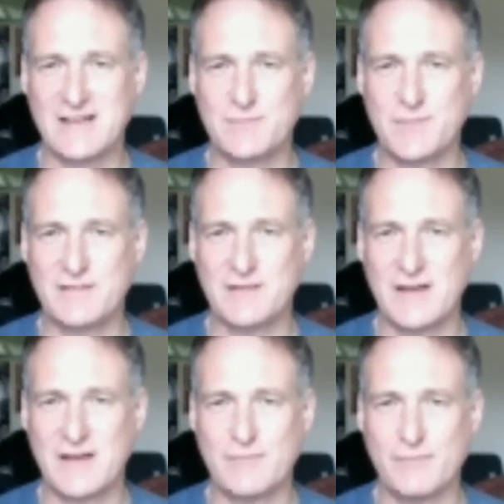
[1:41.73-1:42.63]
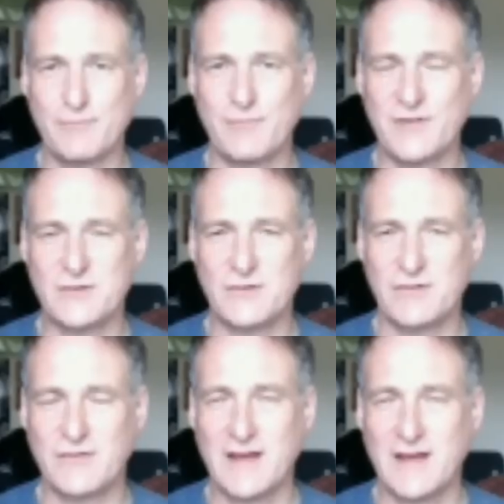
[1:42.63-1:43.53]
been sort
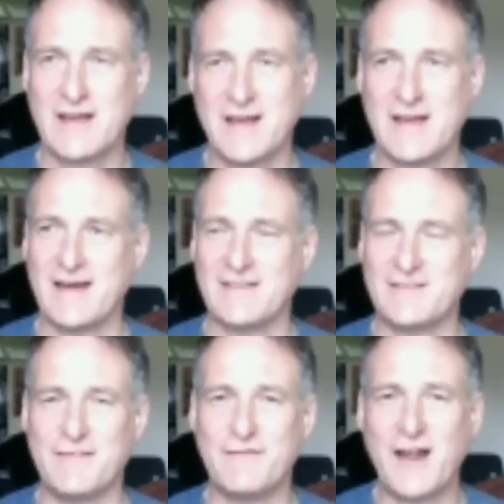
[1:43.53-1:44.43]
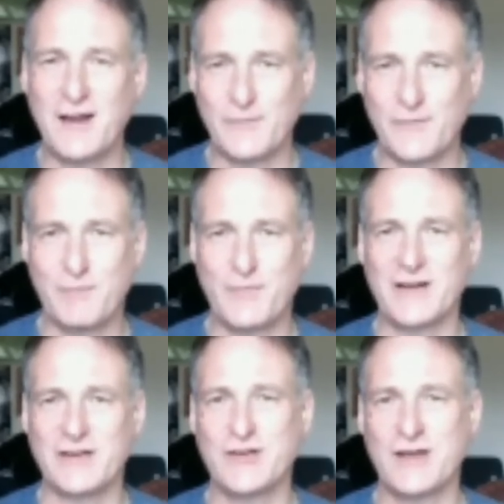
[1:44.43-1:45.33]
of developed by
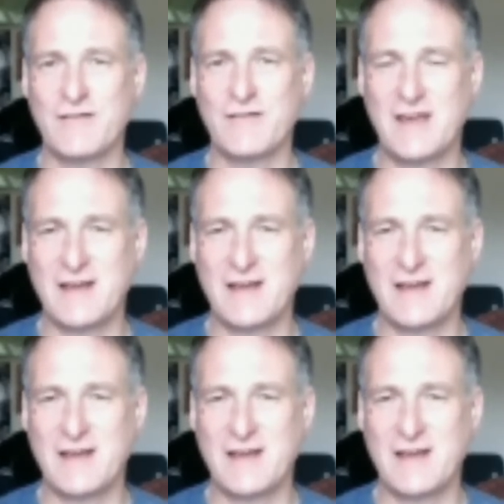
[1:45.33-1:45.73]
Jerry.